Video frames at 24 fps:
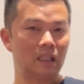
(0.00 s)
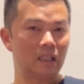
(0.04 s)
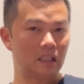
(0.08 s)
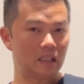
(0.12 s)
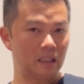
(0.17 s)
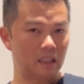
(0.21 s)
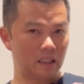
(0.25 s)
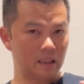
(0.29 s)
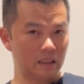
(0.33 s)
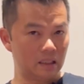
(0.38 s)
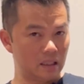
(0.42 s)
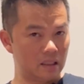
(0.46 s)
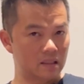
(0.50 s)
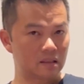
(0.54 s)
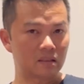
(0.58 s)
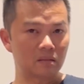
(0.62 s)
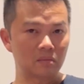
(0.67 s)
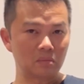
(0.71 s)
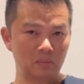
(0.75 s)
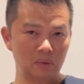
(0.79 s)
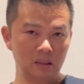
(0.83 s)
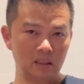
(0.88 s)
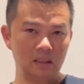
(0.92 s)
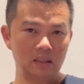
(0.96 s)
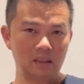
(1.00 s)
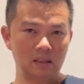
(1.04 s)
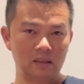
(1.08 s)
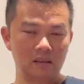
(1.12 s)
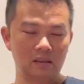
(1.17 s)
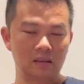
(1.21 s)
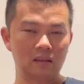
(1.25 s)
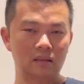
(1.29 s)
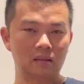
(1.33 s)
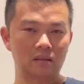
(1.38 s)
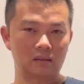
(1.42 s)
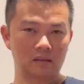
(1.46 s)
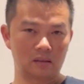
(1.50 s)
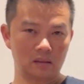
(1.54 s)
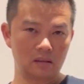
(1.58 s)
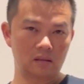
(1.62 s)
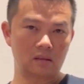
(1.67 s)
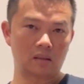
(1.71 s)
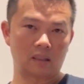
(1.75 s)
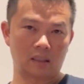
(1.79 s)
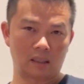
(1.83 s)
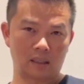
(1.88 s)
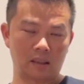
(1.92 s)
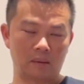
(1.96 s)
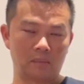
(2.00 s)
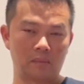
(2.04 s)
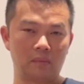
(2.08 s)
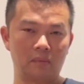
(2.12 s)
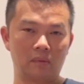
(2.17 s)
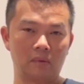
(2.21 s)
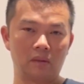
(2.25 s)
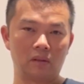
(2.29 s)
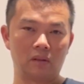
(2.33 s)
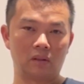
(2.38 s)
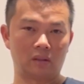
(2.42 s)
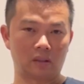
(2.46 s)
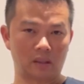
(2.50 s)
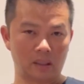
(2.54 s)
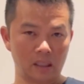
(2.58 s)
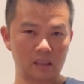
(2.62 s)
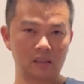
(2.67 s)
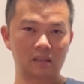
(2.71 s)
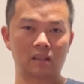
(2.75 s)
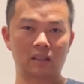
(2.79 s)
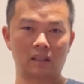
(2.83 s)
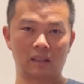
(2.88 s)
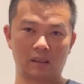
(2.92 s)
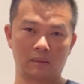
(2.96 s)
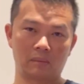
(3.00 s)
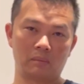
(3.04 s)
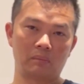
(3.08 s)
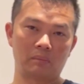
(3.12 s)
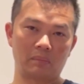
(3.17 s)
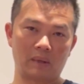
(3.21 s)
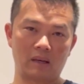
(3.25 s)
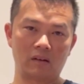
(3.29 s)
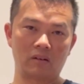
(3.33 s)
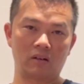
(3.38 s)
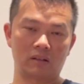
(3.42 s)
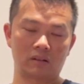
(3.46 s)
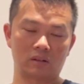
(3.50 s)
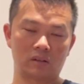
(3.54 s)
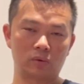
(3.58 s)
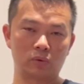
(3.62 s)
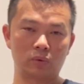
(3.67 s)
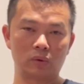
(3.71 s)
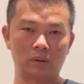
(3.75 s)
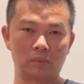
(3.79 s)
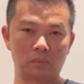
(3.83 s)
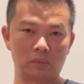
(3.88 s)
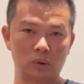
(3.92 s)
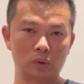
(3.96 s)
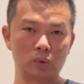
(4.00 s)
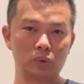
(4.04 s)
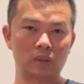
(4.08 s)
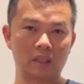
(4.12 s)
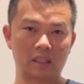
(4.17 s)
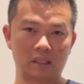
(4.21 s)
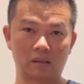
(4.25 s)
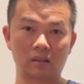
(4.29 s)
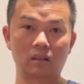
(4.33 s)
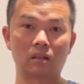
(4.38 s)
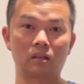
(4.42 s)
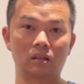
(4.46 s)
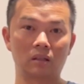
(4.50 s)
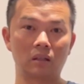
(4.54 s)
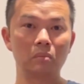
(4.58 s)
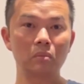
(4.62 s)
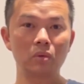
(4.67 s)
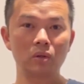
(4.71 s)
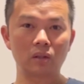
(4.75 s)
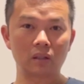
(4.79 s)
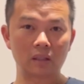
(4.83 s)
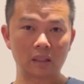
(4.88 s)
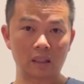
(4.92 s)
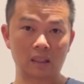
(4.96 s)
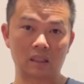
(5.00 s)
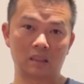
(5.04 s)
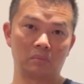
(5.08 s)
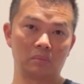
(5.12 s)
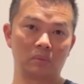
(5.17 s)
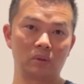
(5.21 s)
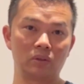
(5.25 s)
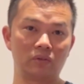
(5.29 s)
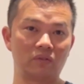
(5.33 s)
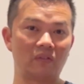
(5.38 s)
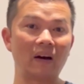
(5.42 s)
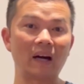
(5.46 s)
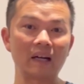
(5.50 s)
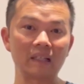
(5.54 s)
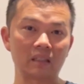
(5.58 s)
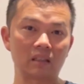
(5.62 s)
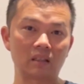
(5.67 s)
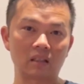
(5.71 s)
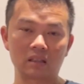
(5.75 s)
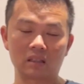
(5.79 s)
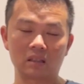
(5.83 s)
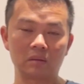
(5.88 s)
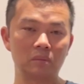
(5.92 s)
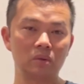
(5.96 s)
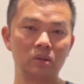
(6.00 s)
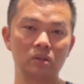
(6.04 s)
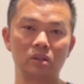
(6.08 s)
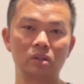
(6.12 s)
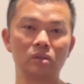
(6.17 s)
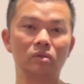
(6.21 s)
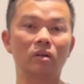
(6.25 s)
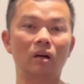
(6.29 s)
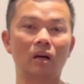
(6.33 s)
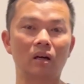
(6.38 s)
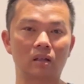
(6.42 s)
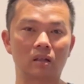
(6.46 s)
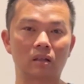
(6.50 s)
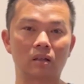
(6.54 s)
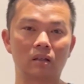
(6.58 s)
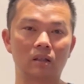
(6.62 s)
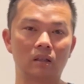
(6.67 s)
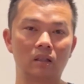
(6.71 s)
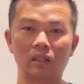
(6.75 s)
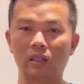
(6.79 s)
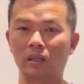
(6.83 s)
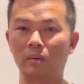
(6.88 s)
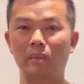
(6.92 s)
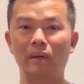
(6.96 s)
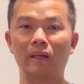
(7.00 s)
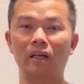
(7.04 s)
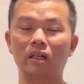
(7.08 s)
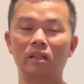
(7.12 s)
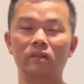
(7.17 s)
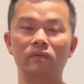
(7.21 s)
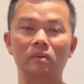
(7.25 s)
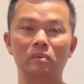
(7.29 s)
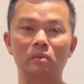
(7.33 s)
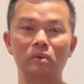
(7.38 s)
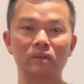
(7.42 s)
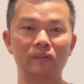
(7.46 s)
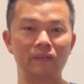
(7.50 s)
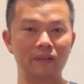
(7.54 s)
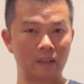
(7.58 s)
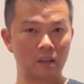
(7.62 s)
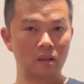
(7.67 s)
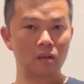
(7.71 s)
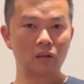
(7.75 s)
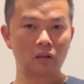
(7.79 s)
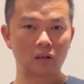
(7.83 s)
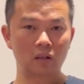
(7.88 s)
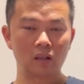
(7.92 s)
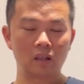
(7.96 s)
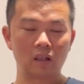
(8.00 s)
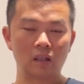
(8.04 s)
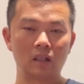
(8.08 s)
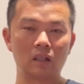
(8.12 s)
It doesn't mean this time or next time Palo Alto will move $10 or more. It could move $5, it could move $2. It may not even move at all.